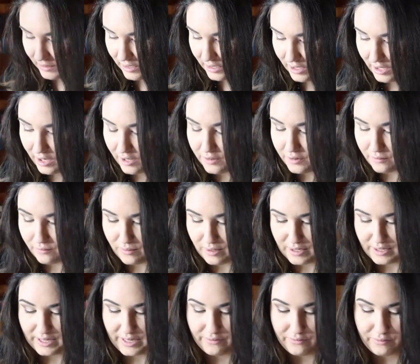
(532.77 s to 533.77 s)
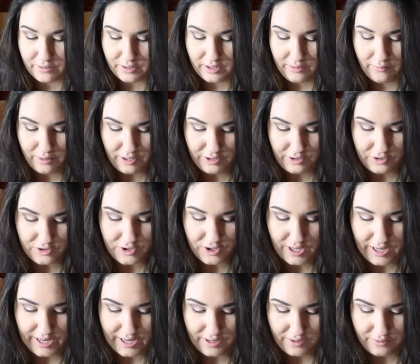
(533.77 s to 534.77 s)
then the other one I really wanted to
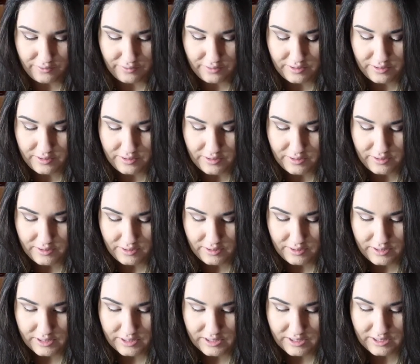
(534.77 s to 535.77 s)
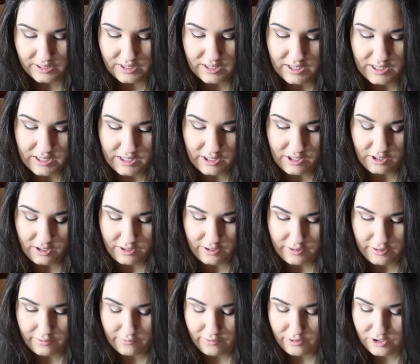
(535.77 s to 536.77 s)
try out is Tea
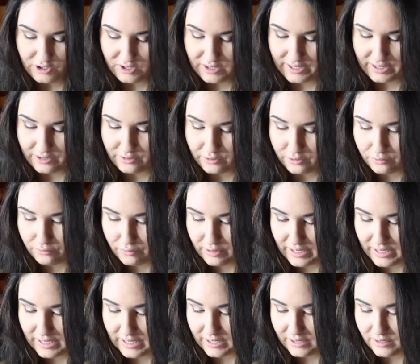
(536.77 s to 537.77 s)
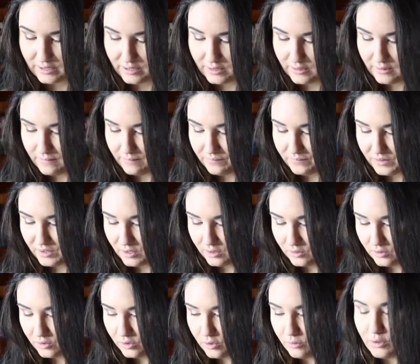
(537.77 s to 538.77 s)
Garden, which is like a green
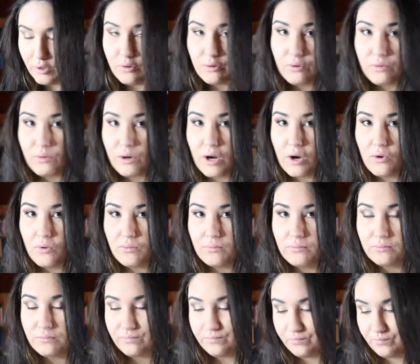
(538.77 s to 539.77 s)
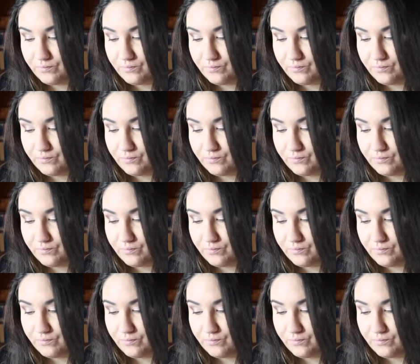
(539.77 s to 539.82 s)
duochrome.